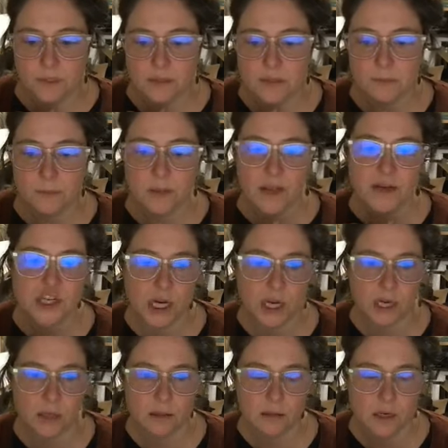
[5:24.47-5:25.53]
supply
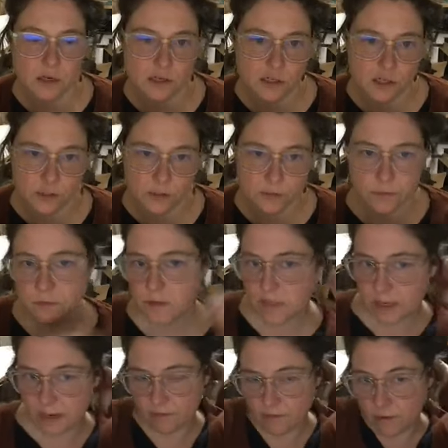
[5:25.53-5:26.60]
chain issues
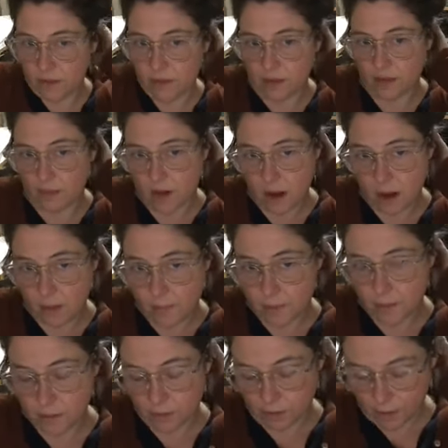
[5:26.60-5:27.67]
and everything that
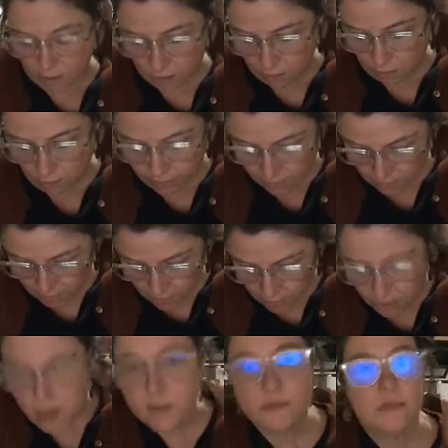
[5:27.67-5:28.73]
happened during COVID,
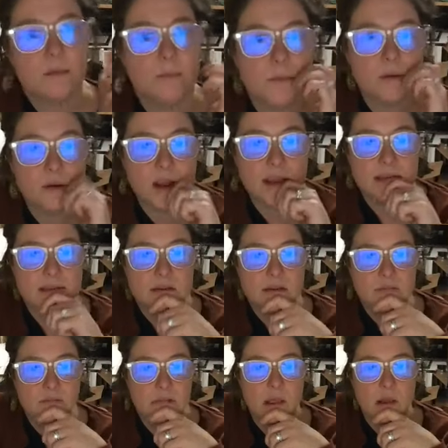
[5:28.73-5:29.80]
the price
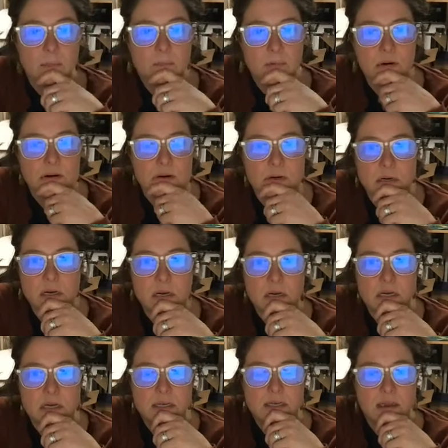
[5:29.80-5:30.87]
of lumber
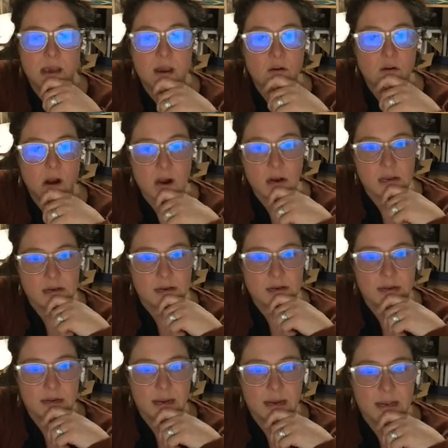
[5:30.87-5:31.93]

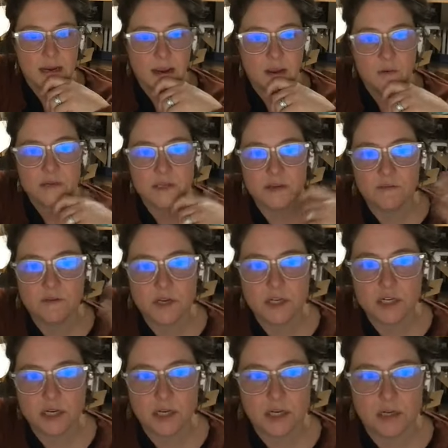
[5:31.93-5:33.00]
skyrocketed. And I was
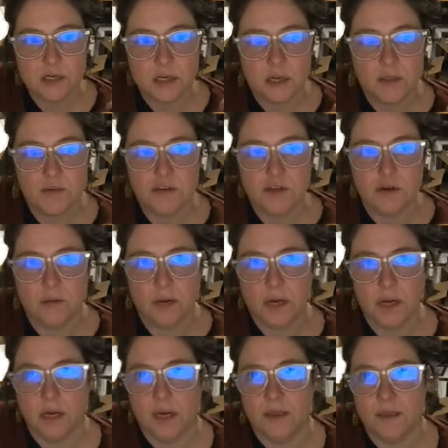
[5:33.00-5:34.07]
envisioning
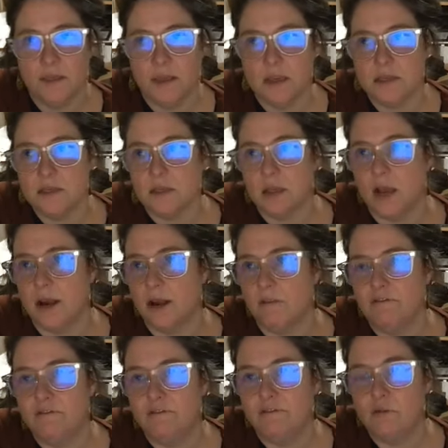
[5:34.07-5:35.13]
doing these like
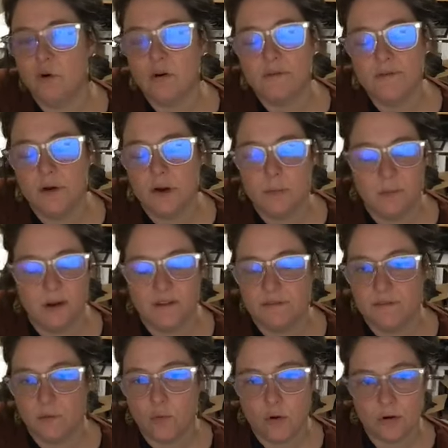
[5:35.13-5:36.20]
4 foot by
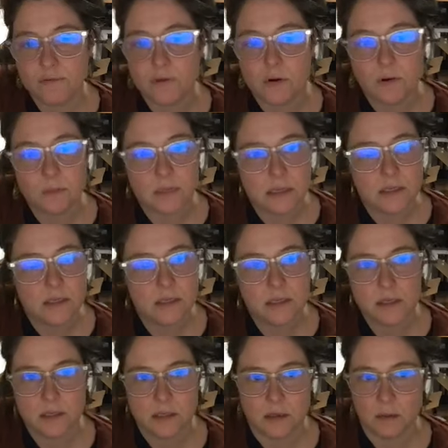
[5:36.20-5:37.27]
4 foot
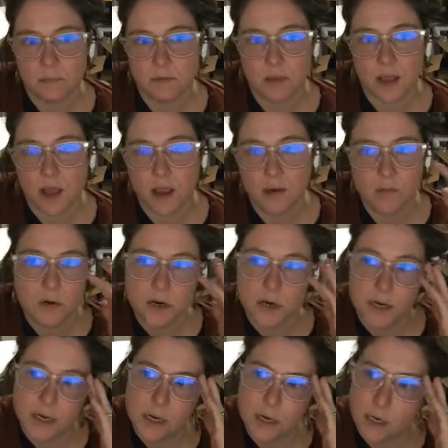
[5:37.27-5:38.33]
pieces on
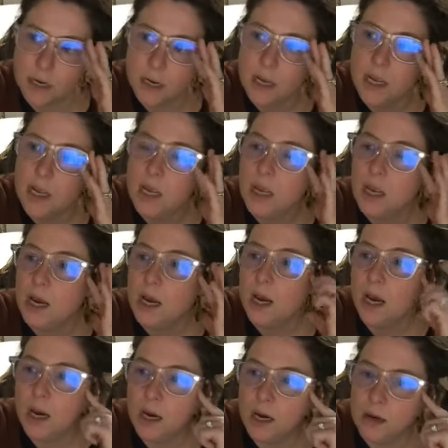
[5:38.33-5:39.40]
plywood, and
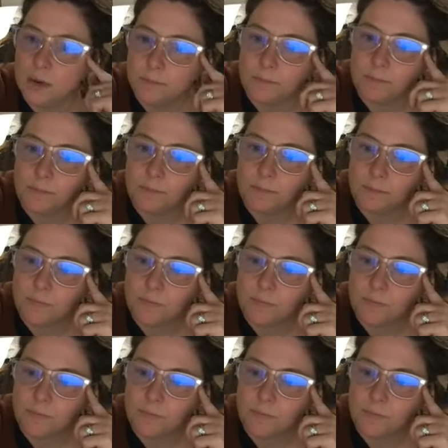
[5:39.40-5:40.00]
um,